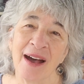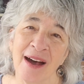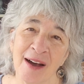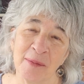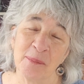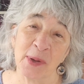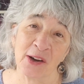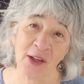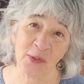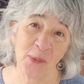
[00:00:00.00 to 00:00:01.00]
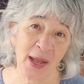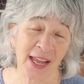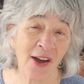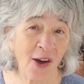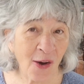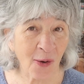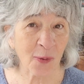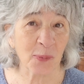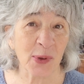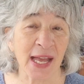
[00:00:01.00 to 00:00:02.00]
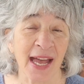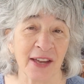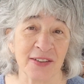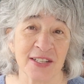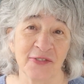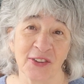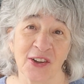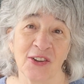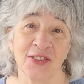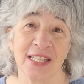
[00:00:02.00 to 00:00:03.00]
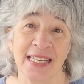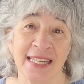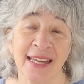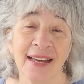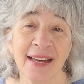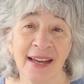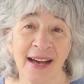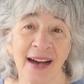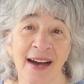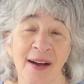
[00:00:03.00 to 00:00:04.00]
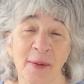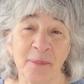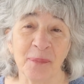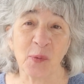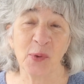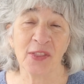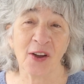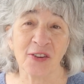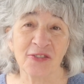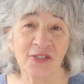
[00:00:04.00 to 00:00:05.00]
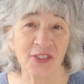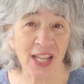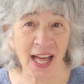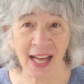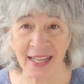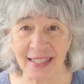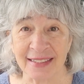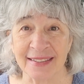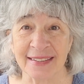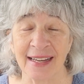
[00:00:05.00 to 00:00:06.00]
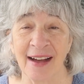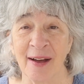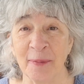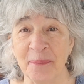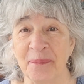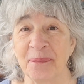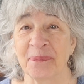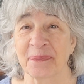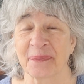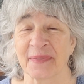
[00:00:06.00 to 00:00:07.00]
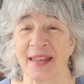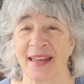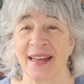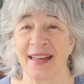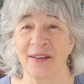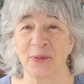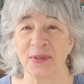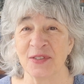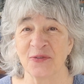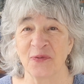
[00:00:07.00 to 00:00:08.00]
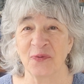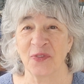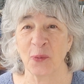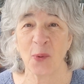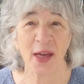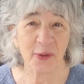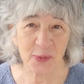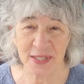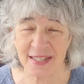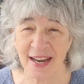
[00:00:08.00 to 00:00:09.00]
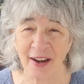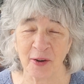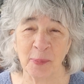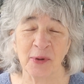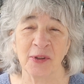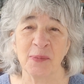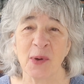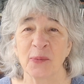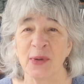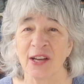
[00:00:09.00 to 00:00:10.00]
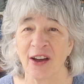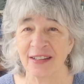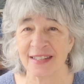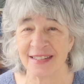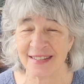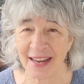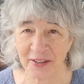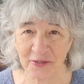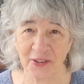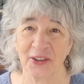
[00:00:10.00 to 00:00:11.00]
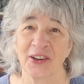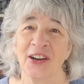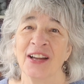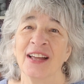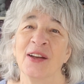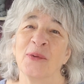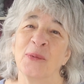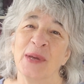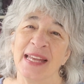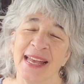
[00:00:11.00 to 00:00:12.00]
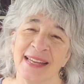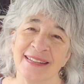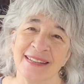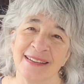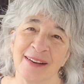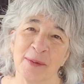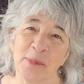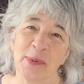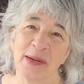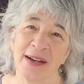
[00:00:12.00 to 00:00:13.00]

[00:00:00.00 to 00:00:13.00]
Um, but on the way home, we had difficulty um, with our flight. Um, it was, the weather was terrible, and when we got to Denver, we ended up...